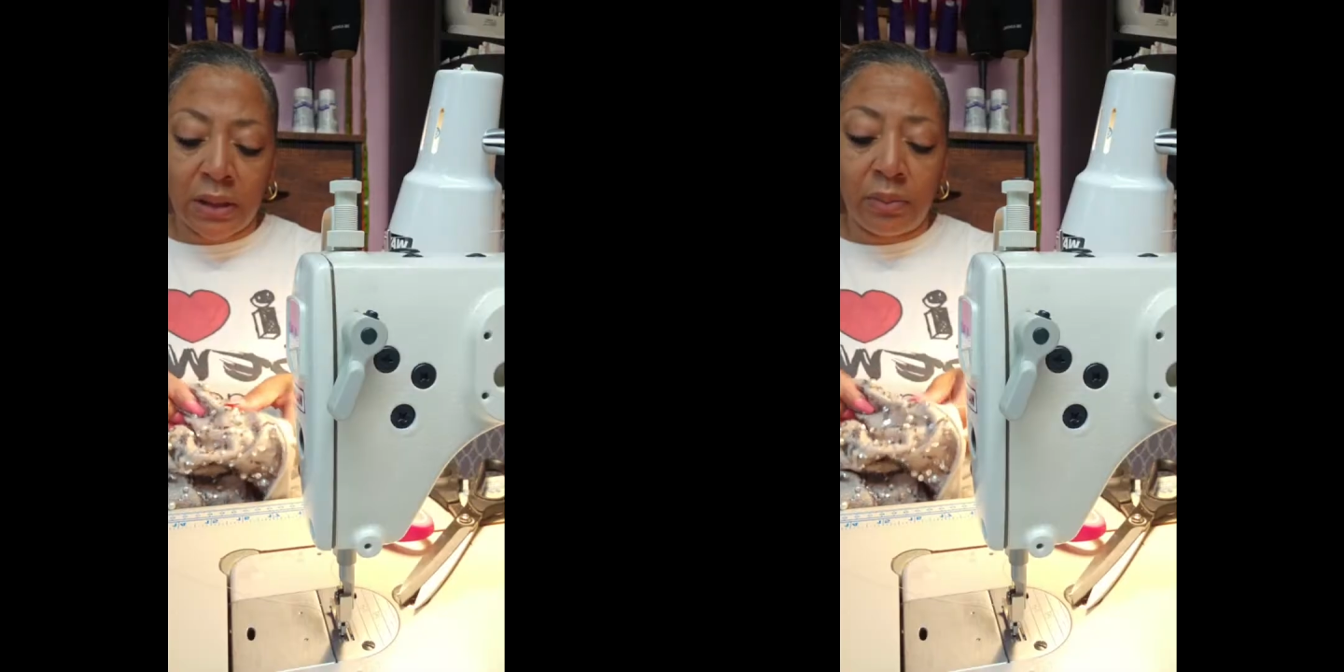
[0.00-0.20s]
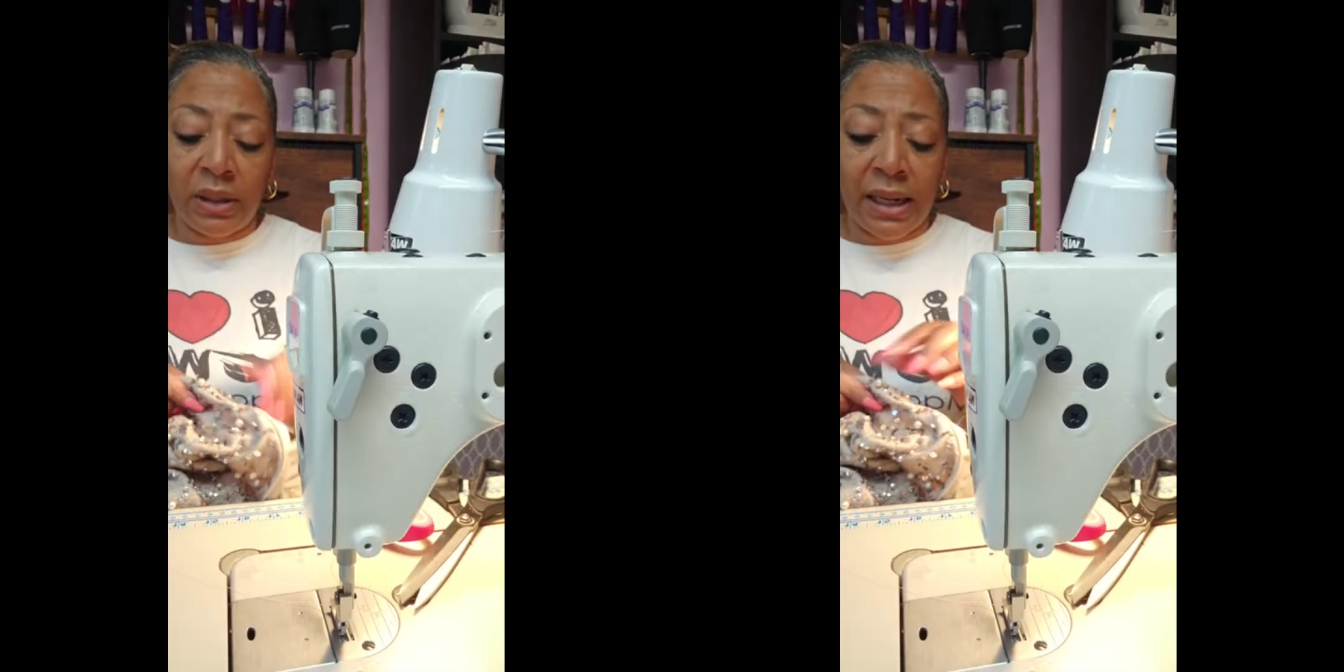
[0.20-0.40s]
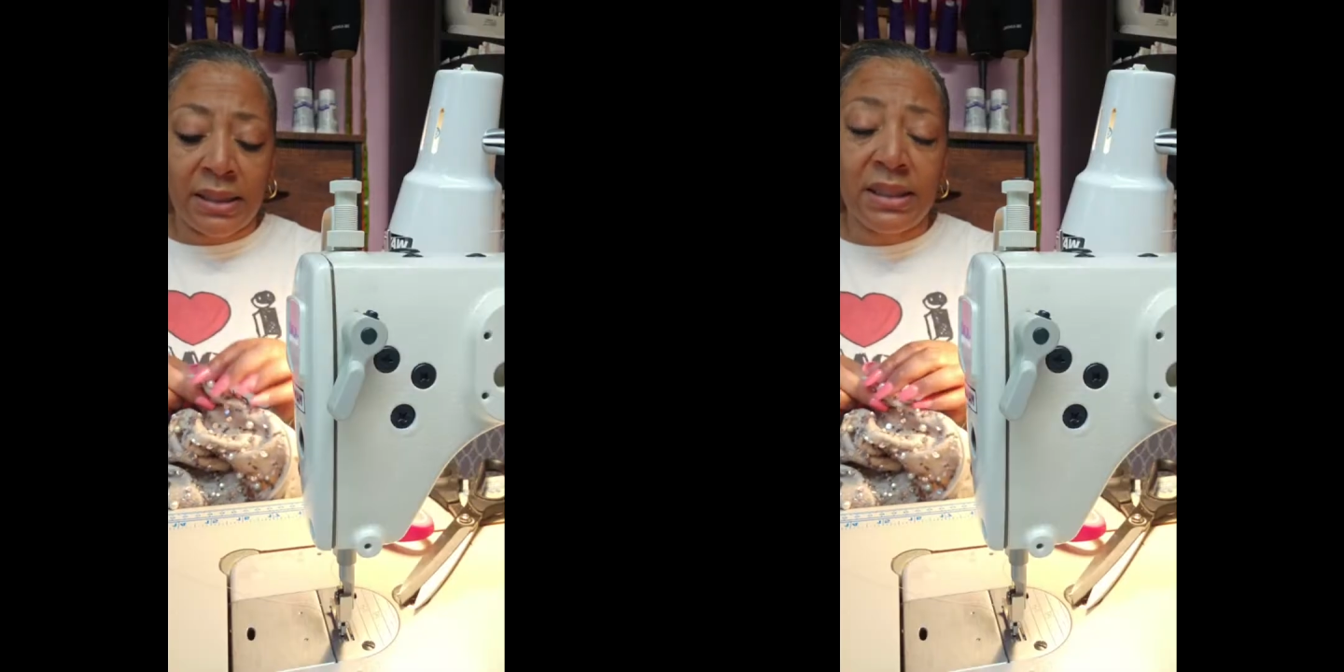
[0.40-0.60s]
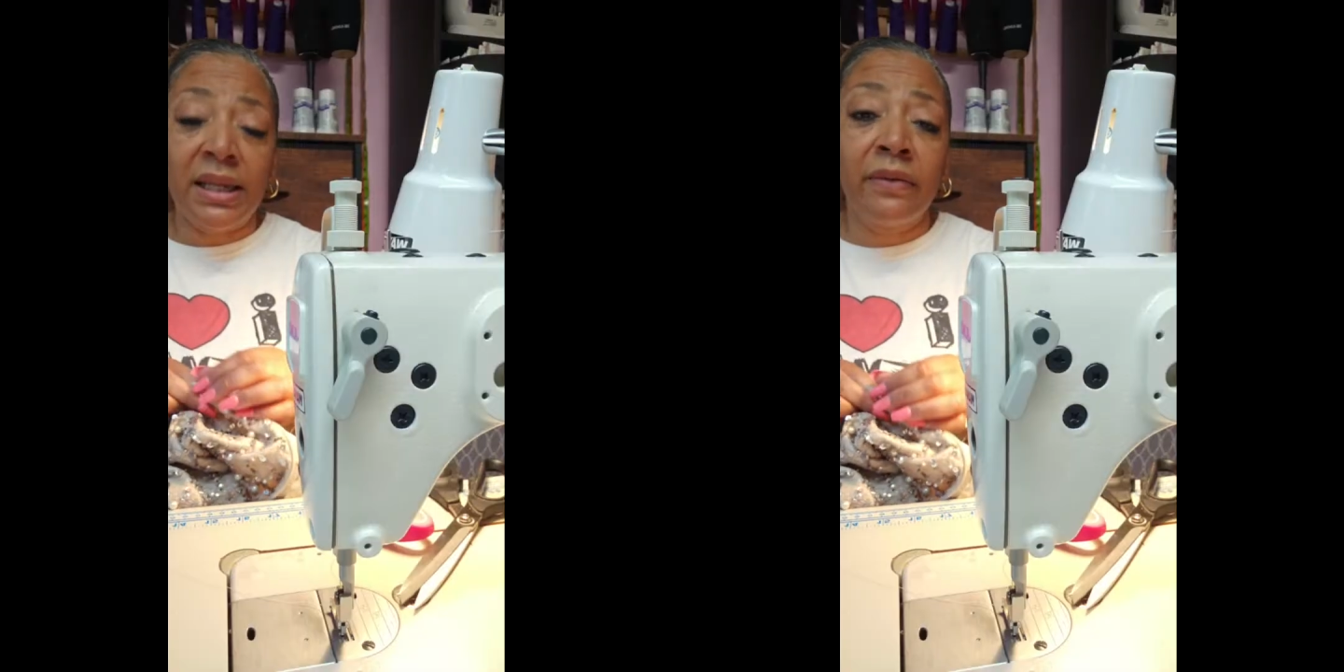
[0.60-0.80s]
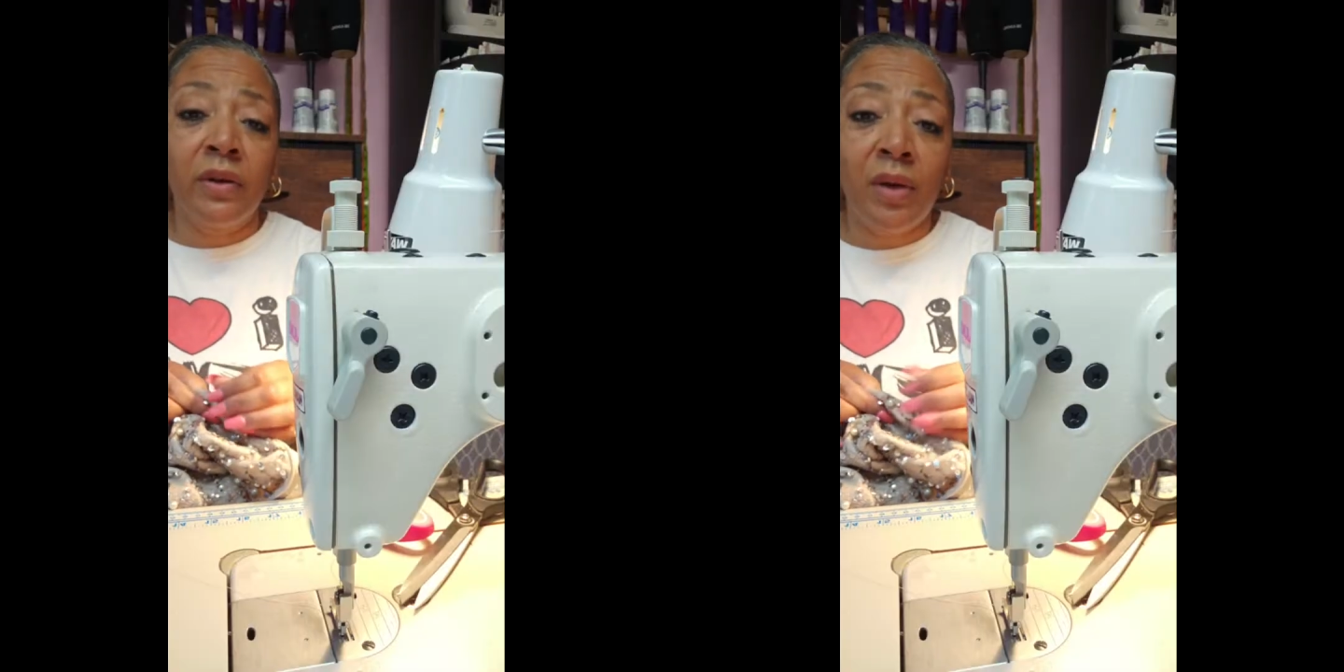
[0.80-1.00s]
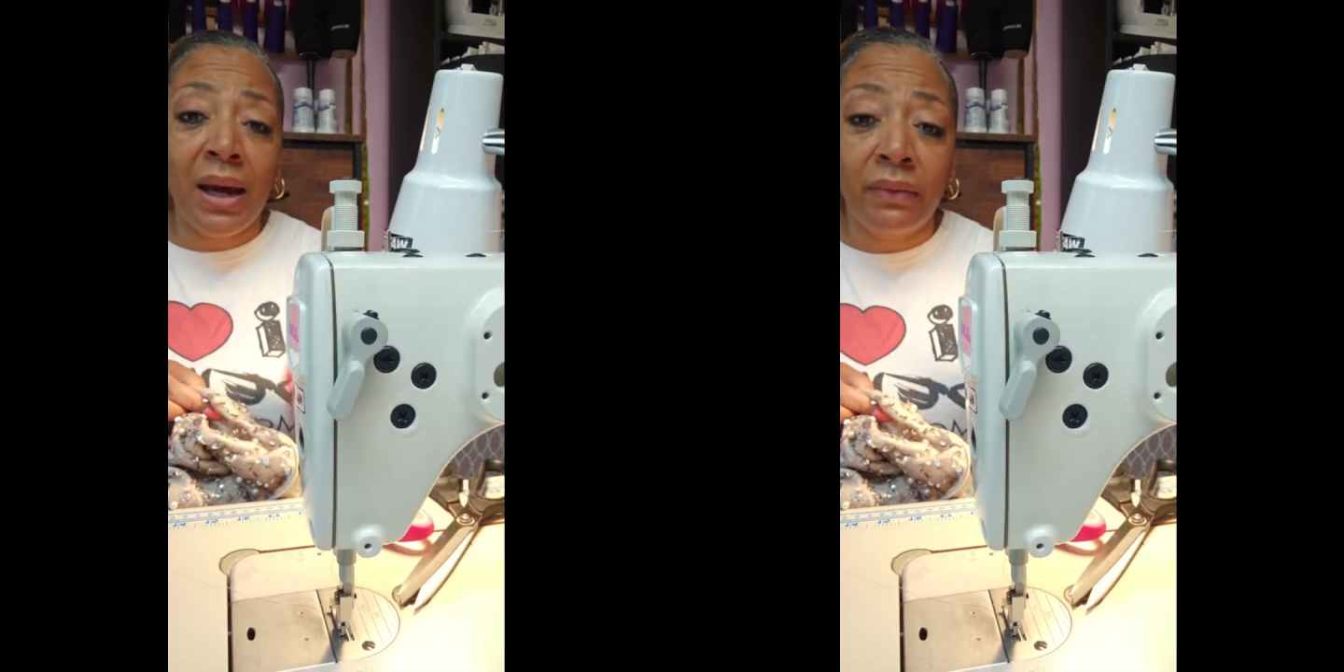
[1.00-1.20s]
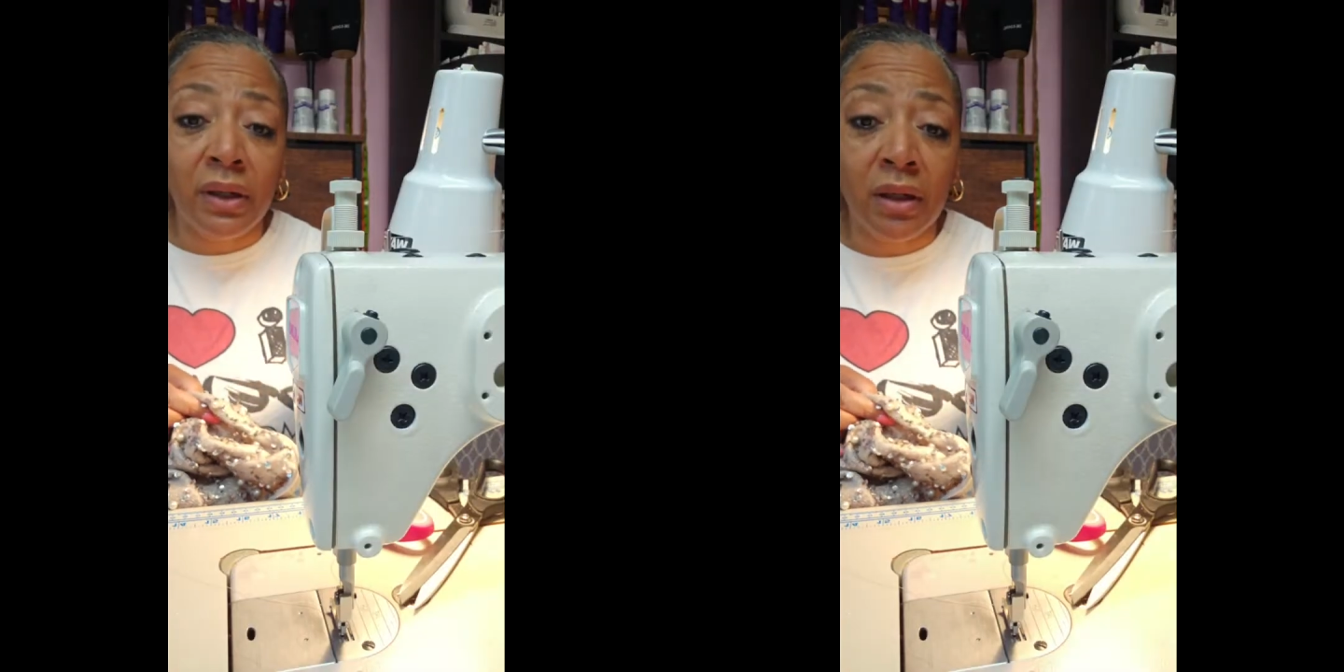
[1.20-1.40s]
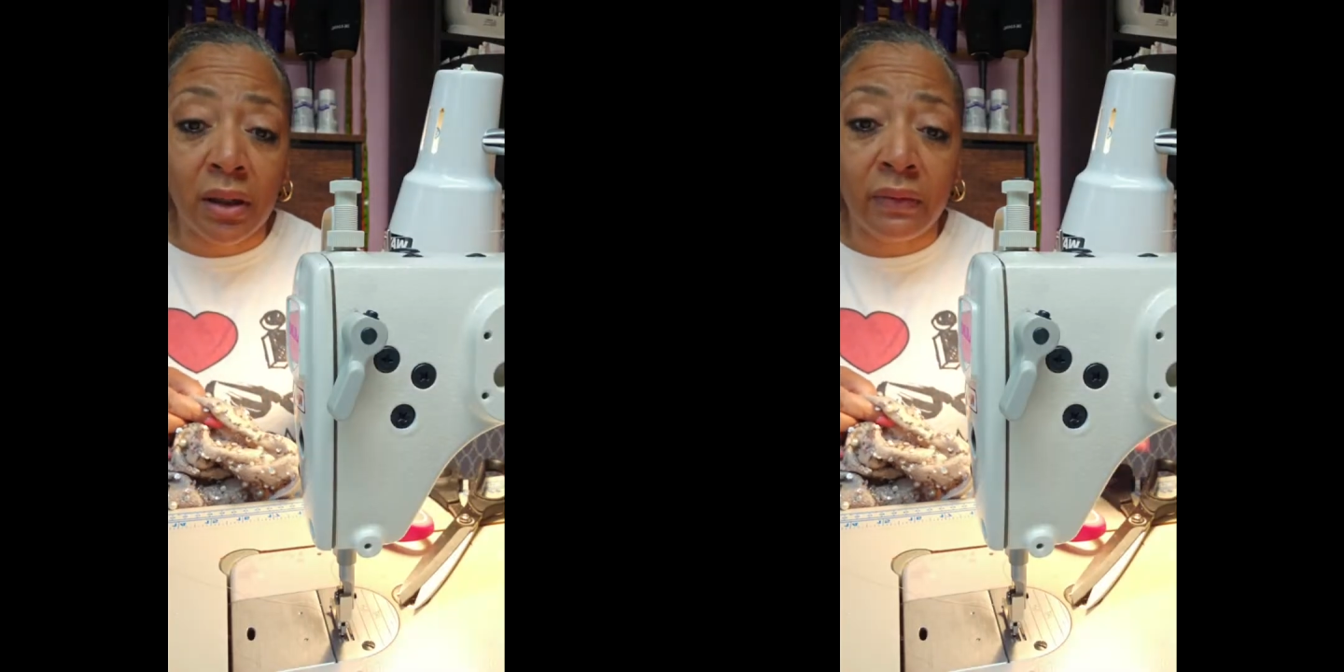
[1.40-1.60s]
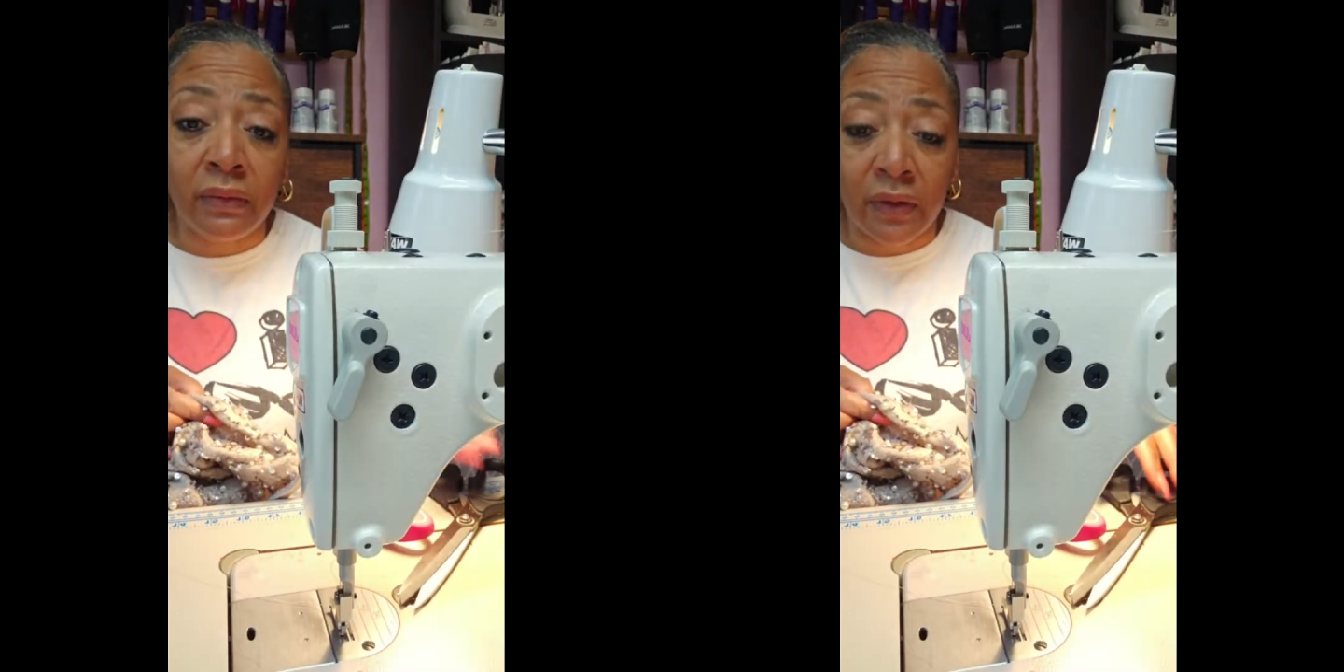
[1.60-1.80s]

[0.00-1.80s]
up, and that's if you have enough